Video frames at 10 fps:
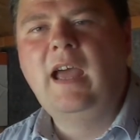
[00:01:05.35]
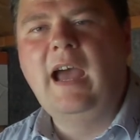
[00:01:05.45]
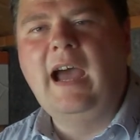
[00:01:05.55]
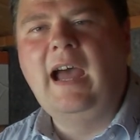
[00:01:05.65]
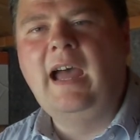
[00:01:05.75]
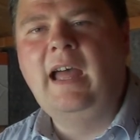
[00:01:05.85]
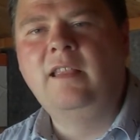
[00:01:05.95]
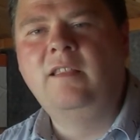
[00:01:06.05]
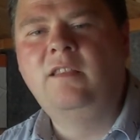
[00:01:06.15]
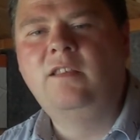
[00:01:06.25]

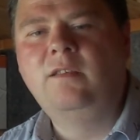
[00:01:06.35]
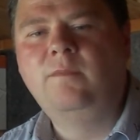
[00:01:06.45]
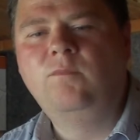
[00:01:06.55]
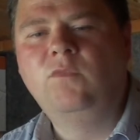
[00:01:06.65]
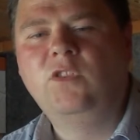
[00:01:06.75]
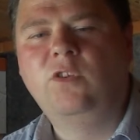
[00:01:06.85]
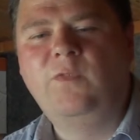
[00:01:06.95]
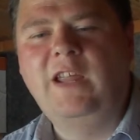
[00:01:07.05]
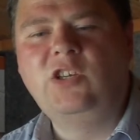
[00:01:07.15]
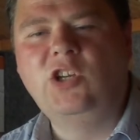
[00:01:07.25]
and to
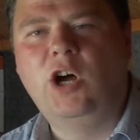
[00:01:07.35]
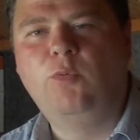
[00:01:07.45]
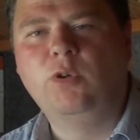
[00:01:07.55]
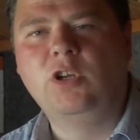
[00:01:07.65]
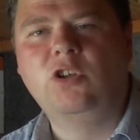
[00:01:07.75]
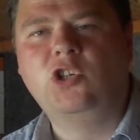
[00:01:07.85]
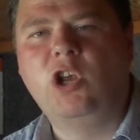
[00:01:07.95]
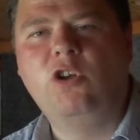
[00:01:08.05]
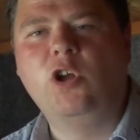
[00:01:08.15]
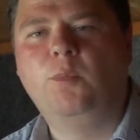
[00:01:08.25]
finish it off we're going to show
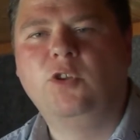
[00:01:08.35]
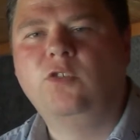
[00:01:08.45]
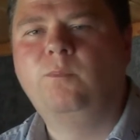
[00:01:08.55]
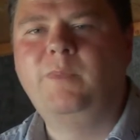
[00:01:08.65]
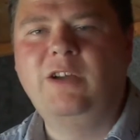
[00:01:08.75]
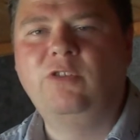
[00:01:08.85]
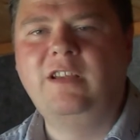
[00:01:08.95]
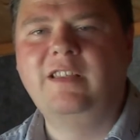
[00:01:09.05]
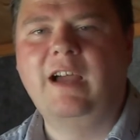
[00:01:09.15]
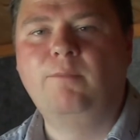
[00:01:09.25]
you a couple of
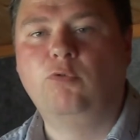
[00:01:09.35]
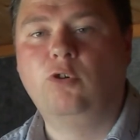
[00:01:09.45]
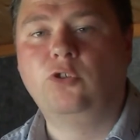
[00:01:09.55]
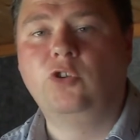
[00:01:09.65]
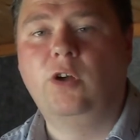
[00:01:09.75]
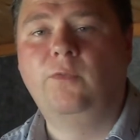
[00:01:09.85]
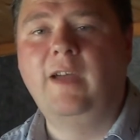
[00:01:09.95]
buildings that I brought off,